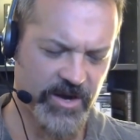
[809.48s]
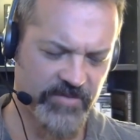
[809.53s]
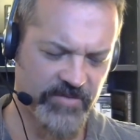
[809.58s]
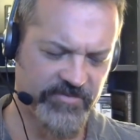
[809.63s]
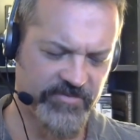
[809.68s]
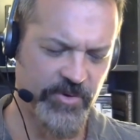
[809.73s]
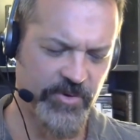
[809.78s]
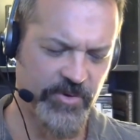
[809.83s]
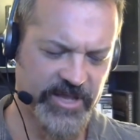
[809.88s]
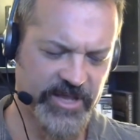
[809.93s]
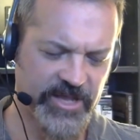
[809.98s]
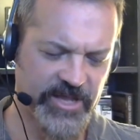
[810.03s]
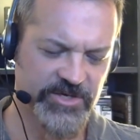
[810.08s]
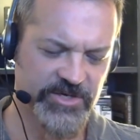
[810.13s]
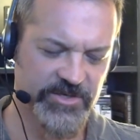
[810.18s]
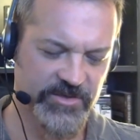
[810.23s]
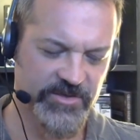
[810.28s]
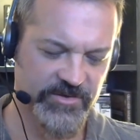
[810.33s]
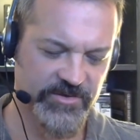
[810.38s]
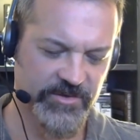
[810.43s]
on a few
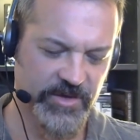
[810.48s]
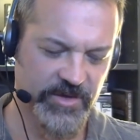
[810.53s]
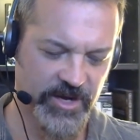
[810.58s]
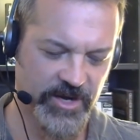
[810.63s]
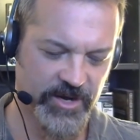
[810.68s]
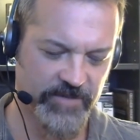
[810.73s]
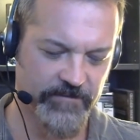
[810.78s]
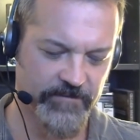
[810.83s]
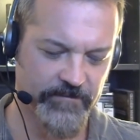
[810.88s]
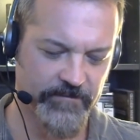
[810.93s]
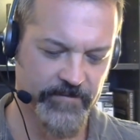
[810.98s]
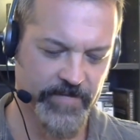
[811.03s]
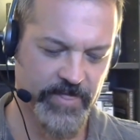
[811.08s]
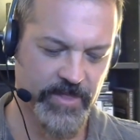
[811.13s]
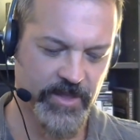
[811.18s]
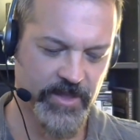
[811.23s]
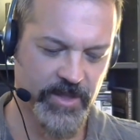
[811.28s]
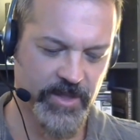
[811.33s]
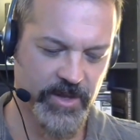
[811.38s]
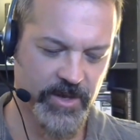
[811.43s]
occasions. One,
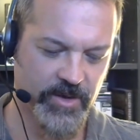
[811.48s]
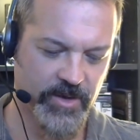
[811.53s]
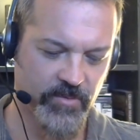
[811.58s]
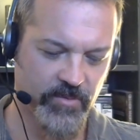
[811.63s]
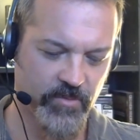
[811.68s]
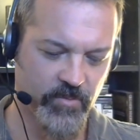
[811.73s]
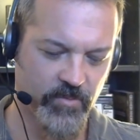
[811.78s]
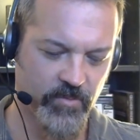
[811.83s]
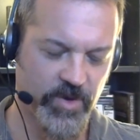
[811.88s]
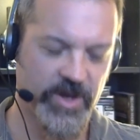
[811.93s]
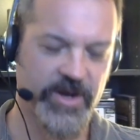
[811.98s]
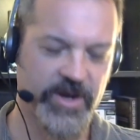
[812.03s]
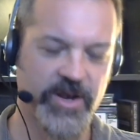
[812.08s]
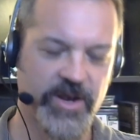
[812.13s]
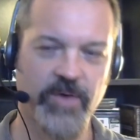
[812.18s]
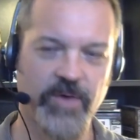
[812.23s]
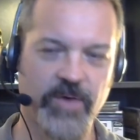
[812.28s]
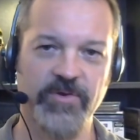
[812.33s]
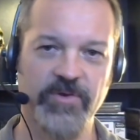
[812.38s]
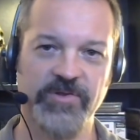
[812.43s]

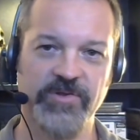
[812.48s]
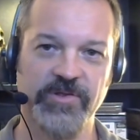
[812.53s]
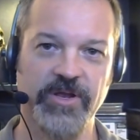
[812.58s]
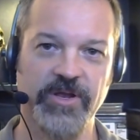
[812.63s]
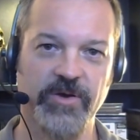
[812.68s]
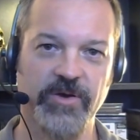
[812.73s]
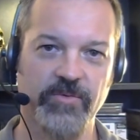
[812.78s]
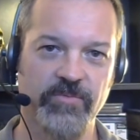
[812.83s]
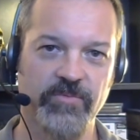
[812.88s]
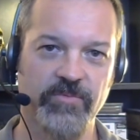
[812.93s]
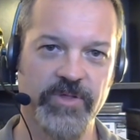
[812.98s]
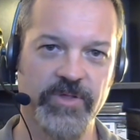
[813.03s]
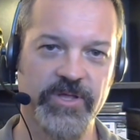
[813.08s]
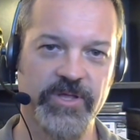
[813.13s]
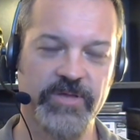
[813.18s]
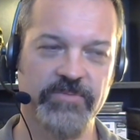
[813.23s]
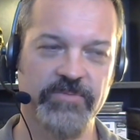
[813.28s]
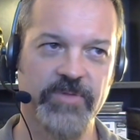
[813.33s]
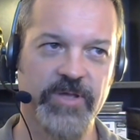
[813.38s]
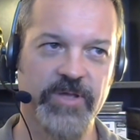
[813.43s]
I was in a
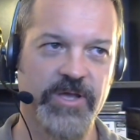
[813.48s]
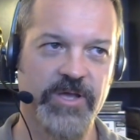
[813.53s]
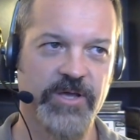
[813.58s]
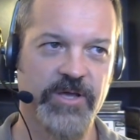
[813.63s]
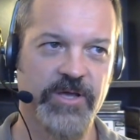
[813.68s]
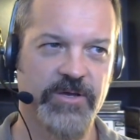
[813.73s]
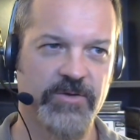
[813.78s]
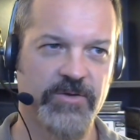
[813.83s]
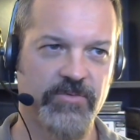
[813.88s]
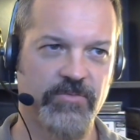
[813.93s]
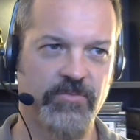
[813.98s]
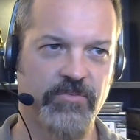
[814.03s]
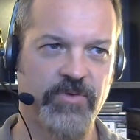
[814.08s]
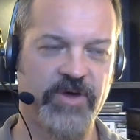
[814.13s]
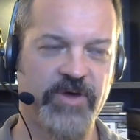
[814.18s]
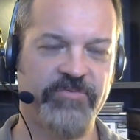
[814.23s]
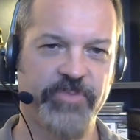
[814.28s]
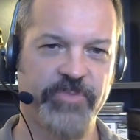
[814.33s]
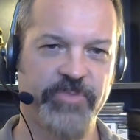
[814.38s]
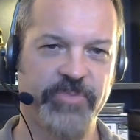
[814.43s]
really
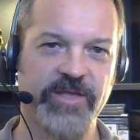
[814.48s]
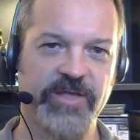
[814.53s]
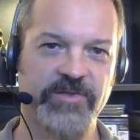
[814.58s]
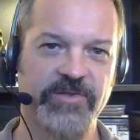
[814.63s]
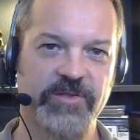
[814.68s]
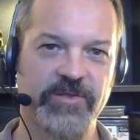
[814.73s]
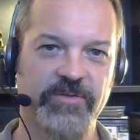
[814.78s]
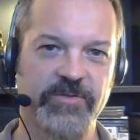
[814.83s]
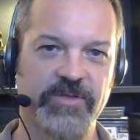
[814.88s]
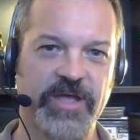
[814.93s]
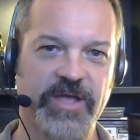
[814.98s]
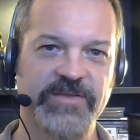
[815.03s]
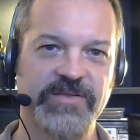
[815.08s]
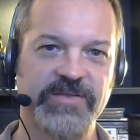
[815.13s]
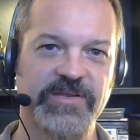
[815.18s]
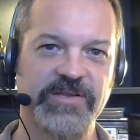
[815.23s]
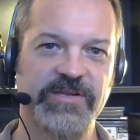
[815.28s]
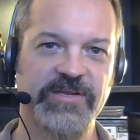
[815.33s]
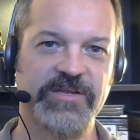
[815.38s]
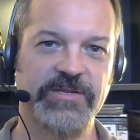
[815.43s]
rough place in
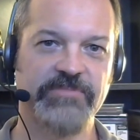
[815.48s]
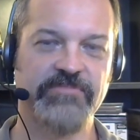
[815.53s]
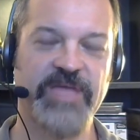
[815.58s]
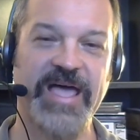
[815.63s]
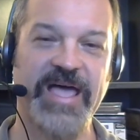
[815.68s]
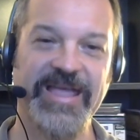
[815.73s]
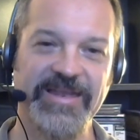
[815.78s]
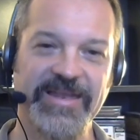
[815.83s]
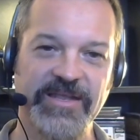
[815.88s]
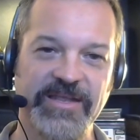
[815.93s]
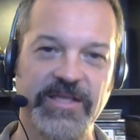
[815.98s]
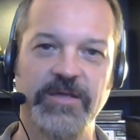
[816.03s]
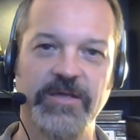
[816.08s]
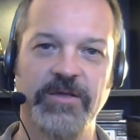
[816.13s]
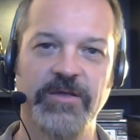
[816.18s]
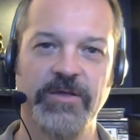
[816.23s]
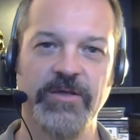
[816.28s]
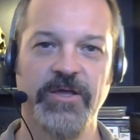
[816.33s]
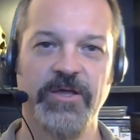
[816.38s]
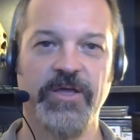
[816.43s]
1990,
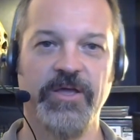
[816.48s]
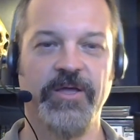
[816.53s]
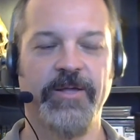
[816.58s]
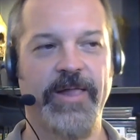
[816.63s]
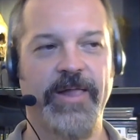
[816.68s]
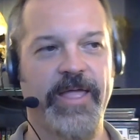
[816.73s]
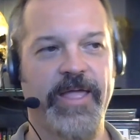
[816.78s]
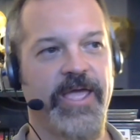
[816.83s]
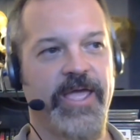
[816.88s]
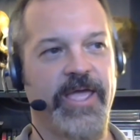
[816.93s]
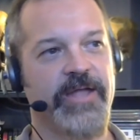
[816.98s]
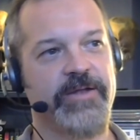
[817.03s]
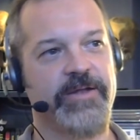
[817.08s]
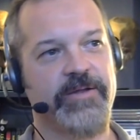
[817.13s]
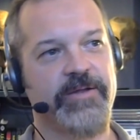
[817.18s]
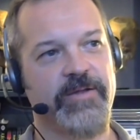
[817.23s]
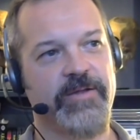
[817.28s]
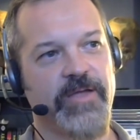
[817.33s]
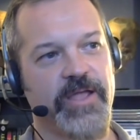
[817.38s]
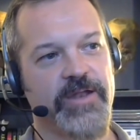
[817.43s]

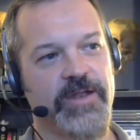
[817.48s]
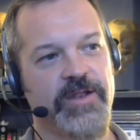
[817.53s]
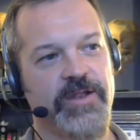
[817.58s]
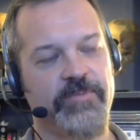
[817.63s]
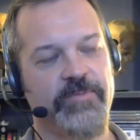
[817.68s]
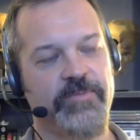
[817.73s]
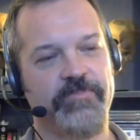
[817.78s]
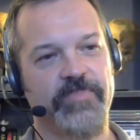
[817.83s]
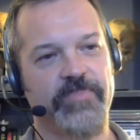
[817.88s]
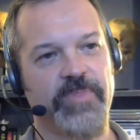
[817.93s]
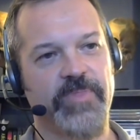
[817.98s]
and I ended up